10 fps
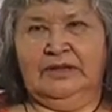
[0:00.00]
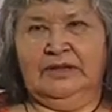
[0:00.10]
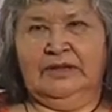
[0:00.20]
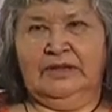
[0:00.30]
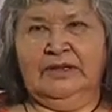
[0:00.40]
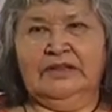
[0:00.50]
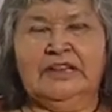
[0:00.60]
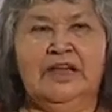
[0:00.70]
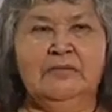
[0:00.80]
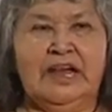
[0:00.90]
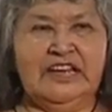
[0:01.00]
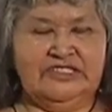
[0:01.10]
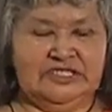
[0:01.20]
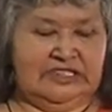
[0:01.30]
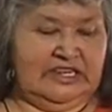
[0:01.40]
If someone comes to
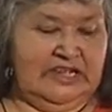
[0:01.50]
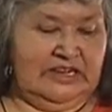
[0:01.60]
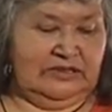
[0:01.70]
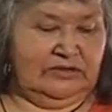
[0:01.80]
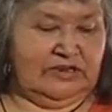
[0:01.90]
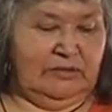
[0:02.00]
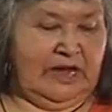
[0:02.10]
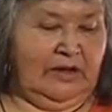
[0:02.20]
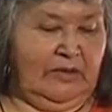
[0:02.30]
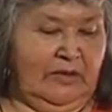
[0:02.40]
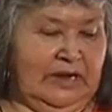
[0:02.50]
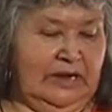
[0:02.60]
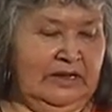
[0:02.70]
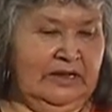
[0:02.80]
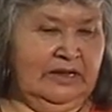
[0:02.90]
visit you, you are
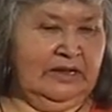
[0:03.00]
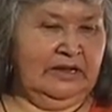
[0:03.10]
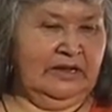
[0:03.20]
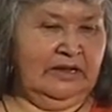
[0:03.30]
welcoming.